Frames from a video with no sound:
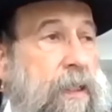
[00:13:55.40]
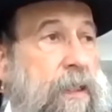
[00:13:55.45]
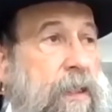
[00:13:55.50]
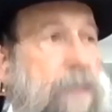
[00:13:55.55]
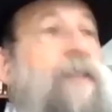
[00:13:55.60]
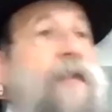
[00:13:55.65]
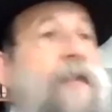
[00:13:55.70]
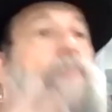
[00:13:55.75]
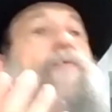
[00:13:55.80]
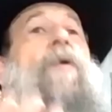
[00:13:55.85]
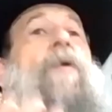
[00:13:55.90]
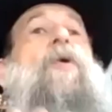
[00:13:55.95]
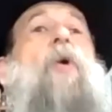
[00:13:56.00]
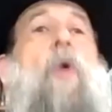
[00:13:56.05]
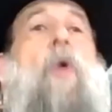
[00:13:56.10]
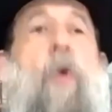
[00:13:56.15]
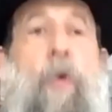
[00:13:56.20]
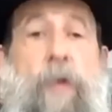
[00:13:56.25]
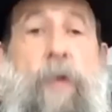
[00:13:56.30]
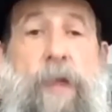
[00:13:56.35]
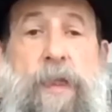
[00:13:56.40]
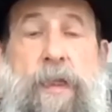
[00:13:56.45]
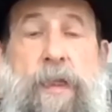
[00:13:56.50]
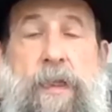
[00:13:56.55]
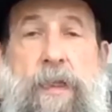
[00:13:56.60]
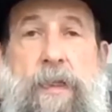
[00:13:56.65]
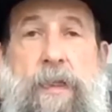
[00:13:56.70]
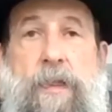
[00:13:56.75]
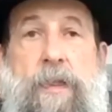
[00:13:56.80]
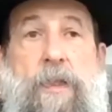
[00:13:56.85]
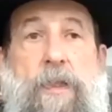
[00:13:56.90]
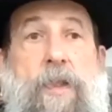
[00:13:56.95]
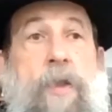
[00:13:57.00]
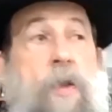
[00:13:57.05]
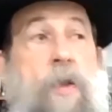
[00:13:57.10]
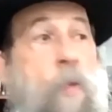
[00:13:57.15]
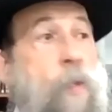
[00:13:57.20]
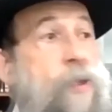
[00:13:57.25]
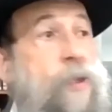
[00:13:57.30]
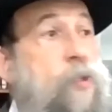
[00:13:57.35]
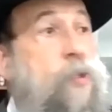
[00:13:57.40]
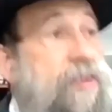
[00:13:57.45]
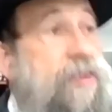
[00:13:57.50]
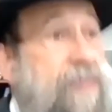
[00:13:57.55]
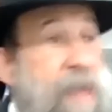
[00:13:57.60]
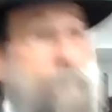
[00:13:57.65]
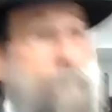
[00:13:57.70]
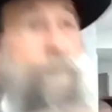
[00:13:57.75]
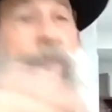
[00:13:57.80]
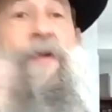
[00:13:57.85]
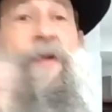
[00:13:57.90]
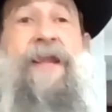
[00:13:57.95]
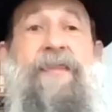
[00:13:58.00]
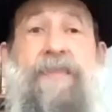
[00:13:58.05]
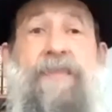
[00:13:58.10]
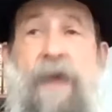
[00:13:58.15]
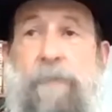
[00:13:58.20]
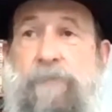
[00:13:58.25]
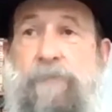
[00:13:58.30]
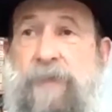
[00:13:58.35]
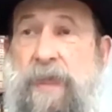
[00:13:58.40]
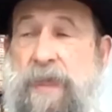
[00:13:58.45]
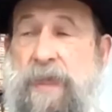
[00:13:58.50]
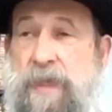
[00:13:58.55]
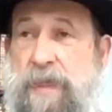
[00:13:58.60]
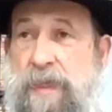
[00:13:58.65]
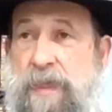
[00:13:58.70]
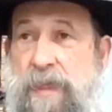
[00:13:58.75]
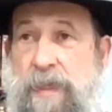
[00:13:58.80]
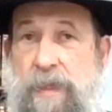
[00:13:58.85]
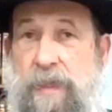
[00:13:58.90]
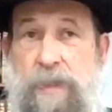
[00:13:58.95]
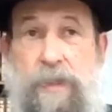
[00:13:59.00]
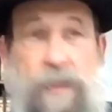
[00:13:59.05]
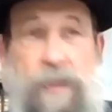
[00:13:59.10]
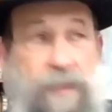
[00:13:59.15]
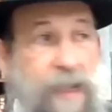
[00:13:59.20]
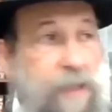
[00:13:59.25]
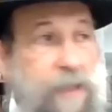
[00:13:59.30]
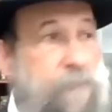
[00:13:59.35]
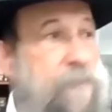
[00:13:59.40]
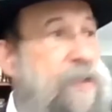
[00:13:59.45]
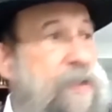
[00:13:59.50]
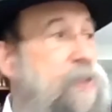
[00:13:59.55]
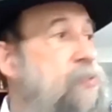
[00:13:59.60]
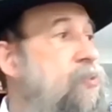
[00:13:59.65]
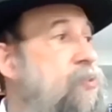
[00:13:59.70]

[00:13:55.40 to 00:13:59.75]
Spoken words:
That's why you're holy. When you separate something, that means